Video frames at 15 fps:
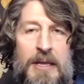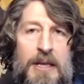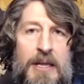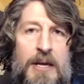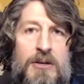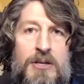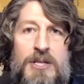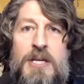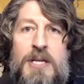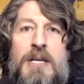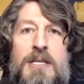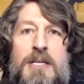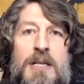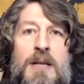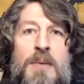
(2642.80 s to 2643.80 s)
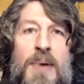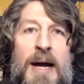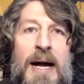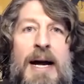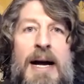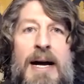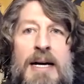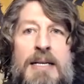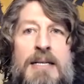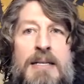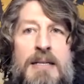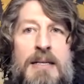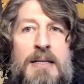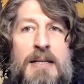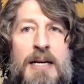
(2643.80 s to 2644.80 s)
there's things in the past
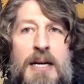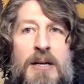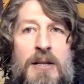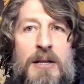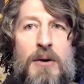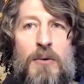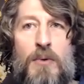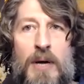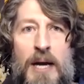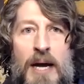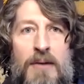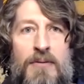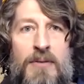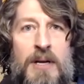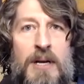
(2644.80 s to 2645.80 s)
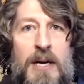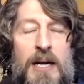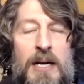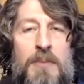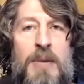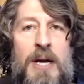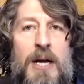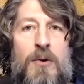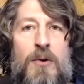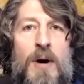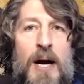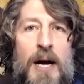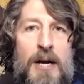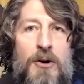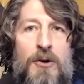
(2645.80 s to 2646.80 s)
that, that we have to kind of make
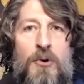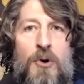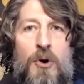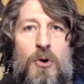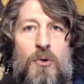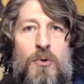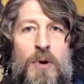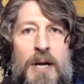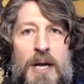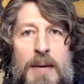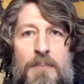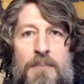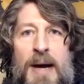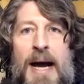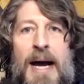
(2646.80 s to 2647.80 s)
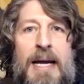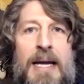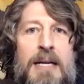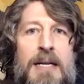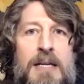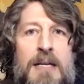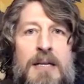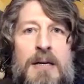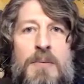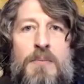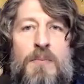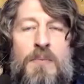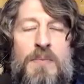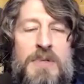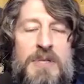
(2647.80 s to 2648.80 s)
right or, or get back into the
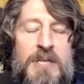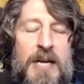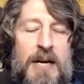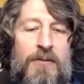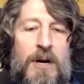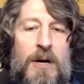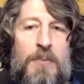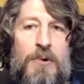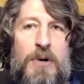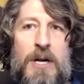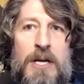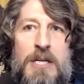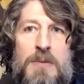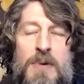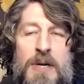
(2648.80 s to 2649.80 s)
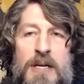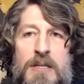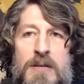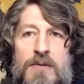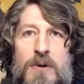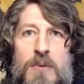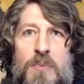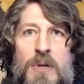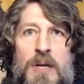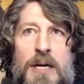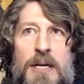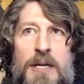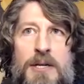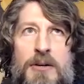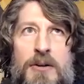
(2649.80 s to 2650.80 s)
safe operating space of our
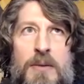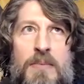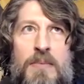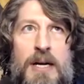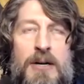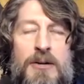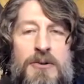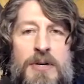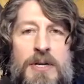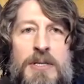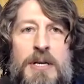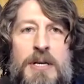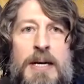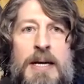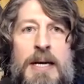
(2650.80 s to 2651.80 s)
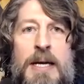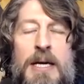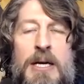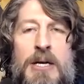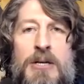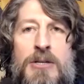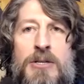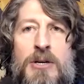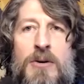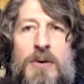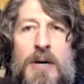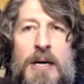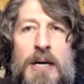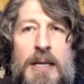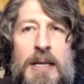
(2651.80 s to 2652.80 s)
planetary boundaries. So
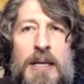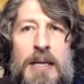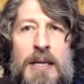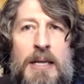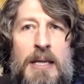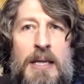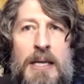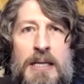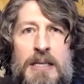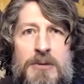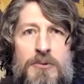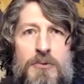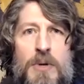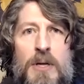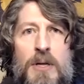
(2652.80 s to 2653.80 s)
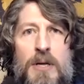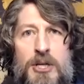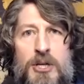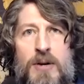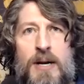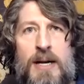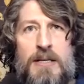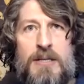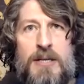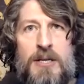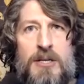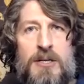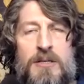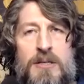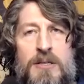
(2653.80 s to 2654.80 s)
this really
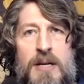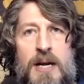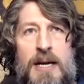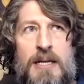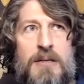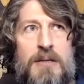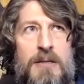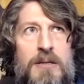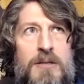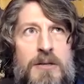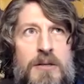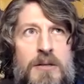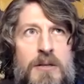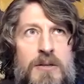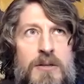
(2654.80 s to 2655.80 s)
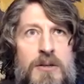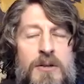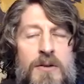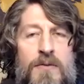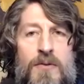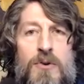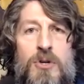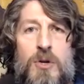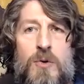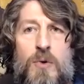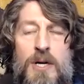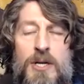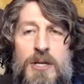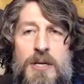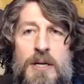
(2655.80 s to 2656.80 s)
transitions nicely to the, to the first
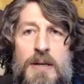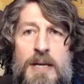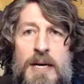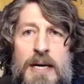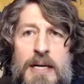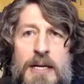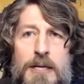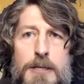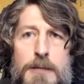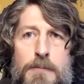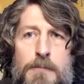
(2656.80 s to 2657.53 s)
question, and that is,